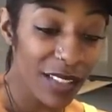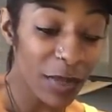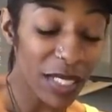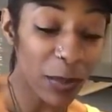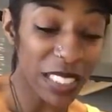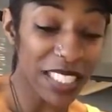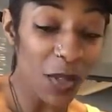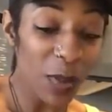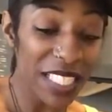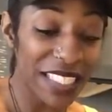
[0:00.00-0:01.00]
But but
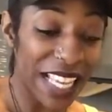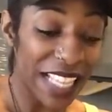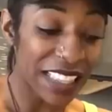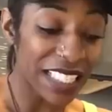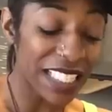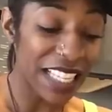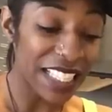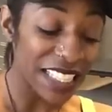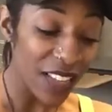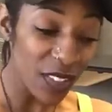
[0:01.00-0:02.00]
someone is like the, yeah
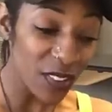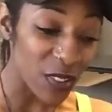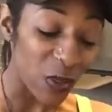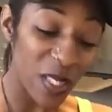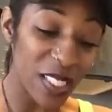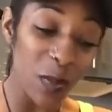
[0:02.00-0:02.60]
the seven of swords.